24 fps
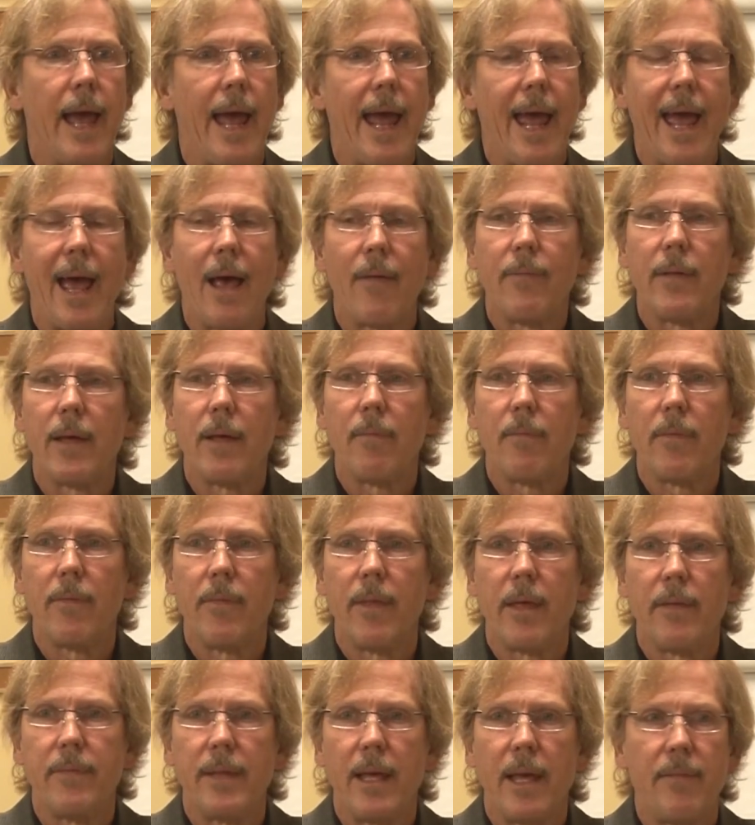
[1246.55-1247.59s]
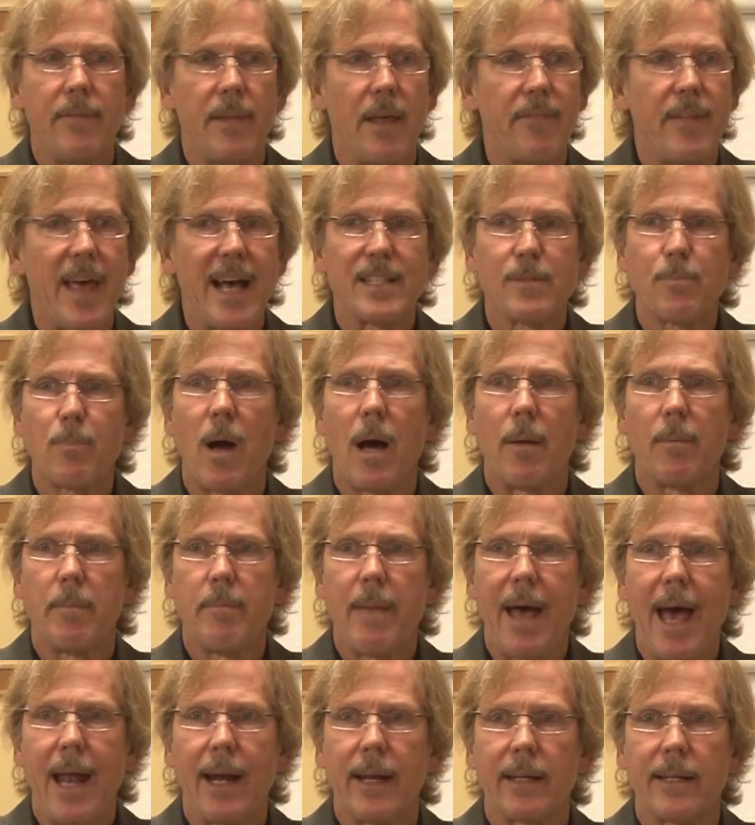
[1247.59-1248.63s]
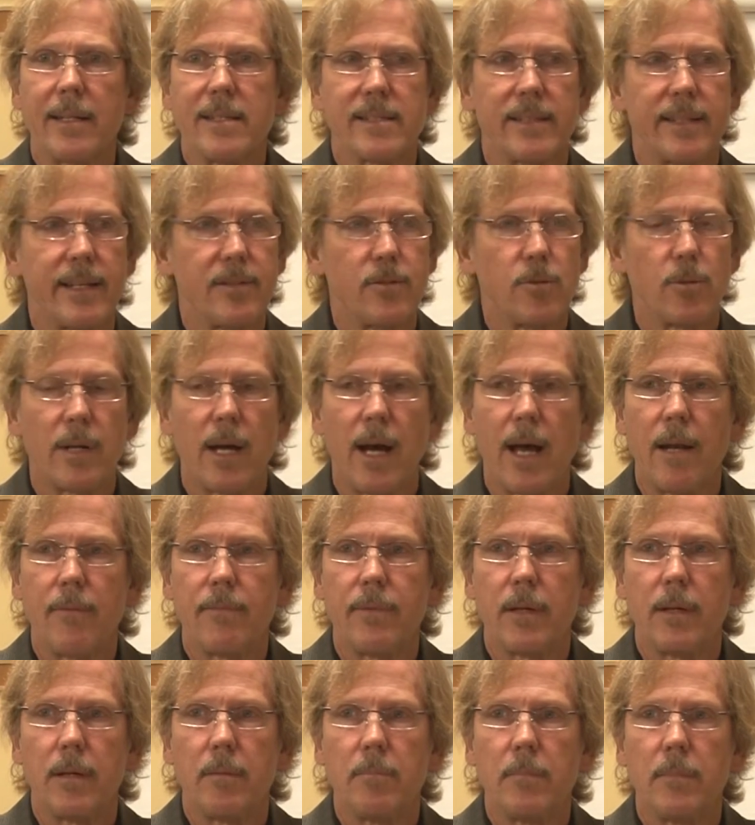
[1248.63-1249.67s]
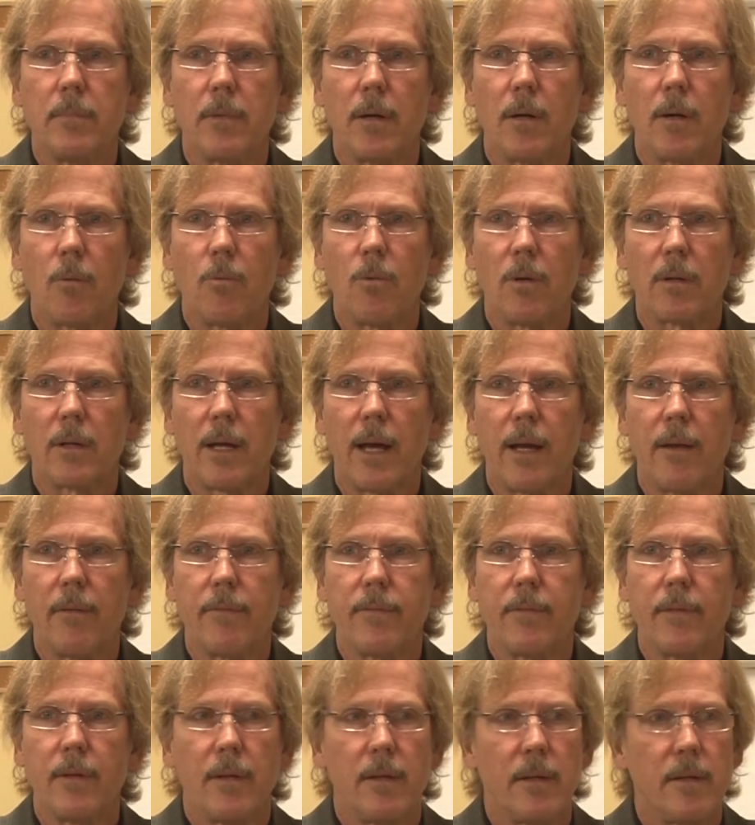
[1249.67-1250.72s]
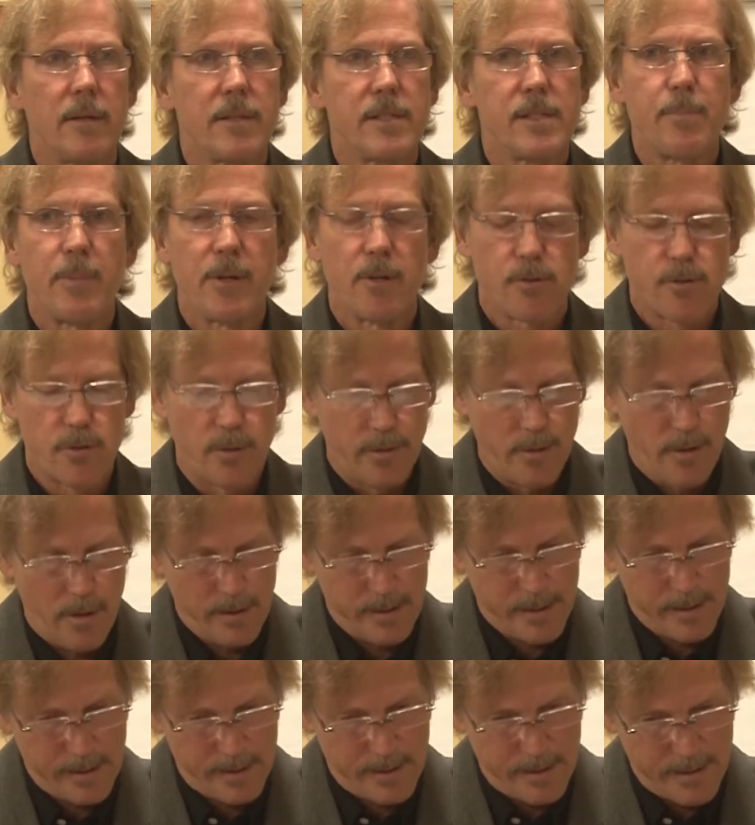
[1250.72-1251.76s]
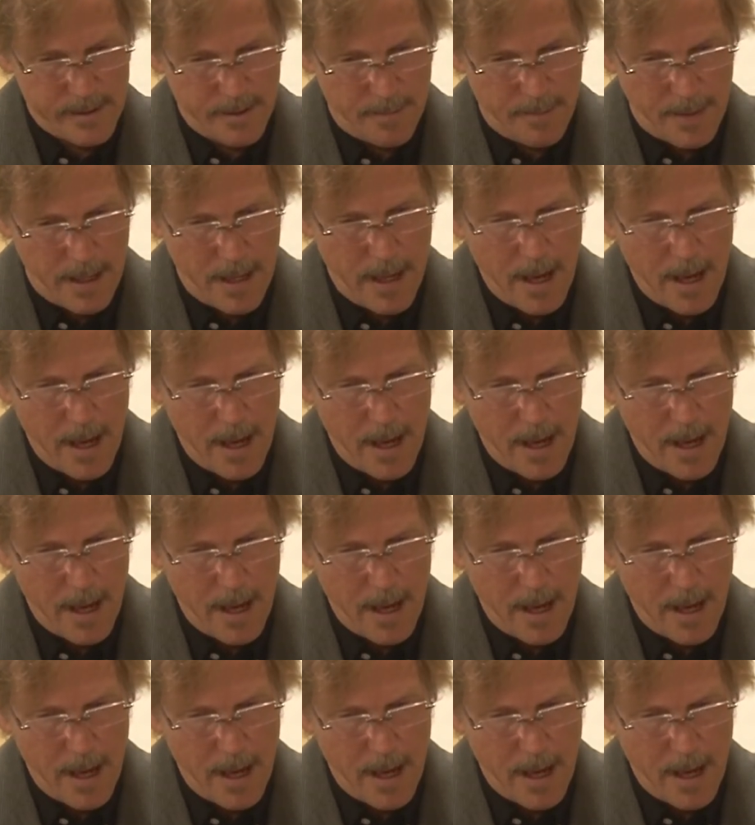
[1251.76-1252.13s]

And that, and that that's problematic and it's led to kind of a, a real kind of spiritual narcissism.